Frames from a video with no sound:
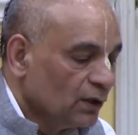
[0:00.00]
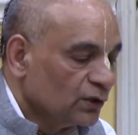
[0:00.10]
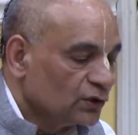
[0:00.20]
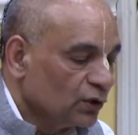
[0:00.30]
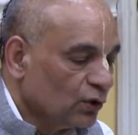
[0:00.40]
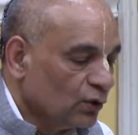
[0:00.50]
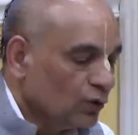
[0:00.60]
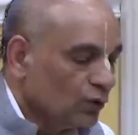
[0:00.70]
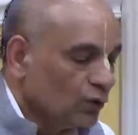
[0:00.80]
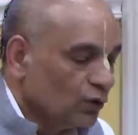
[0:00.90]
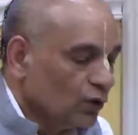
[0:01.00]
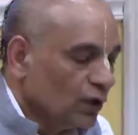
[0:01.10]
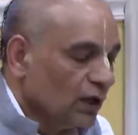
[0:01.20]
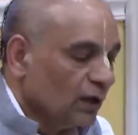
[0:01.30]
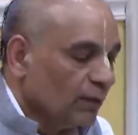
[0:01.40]
So
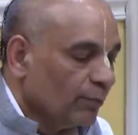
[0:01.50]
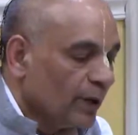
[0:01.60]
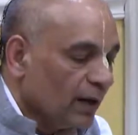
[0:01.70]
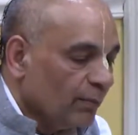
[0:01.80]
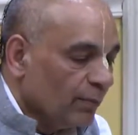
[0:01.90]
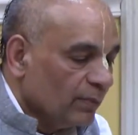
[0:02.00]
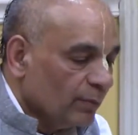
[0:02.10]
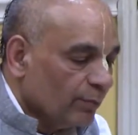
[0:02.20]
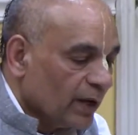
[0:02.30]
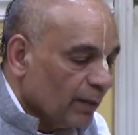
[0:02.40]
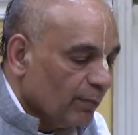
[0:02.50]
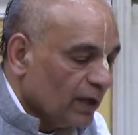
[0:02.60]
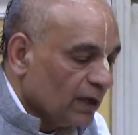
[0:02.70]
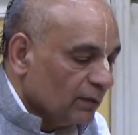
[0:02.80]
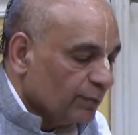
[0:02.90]
Brahm,
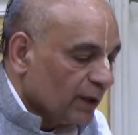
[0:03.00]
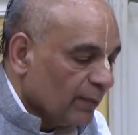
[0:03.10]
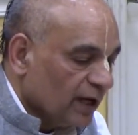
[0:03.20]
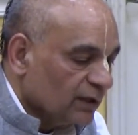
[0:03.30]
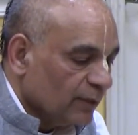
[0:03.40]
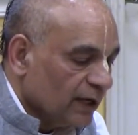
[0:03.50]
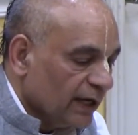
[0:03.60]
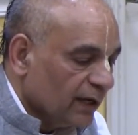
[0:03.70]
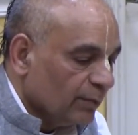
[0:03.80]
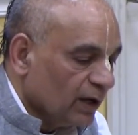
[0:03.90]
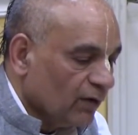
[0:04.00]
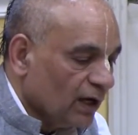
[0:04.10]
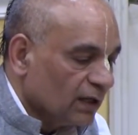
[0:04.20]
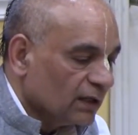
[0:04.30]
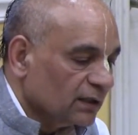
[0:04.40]
Brahman, Paramatma, and
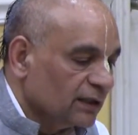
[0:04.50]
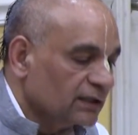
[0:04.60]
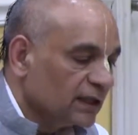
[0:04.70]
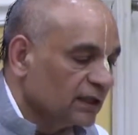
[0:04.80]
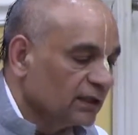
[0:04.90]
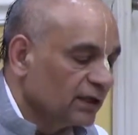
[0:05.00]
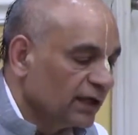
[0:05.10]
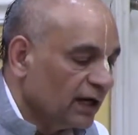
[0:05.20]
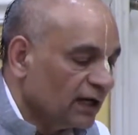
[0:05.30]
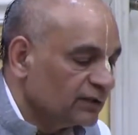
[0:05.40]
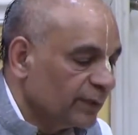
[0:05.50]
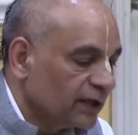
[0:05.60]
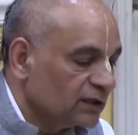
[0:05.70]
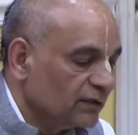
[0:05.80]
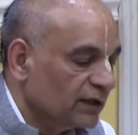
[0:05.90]
Bhagavan, these are the three
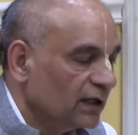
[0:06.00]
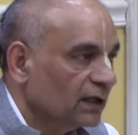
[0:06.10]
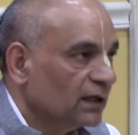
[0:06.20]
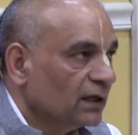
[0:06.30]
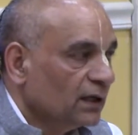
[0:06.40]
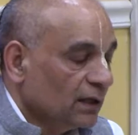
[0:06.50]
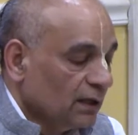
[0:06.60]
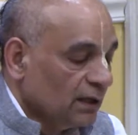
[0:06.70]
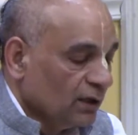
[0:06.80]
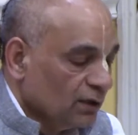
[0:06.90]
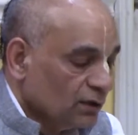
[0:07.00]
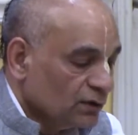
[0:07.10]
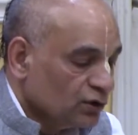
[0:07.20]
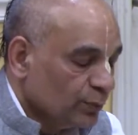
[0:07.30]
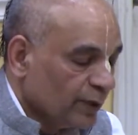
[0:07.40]
aspects of the
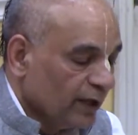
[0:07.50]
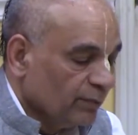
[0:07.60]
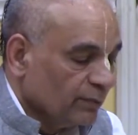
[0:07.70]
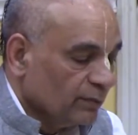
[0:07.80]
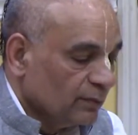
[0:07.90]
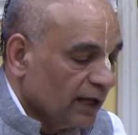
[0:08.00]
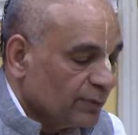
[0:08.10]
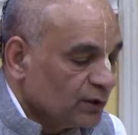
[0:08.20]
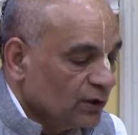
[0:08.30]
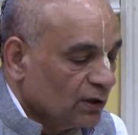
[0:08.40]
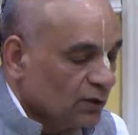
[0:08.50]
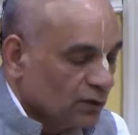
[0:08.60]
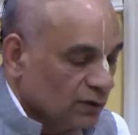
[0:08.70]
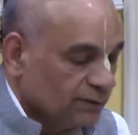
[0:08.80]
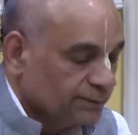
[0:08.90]
Supreme Absolute Truth.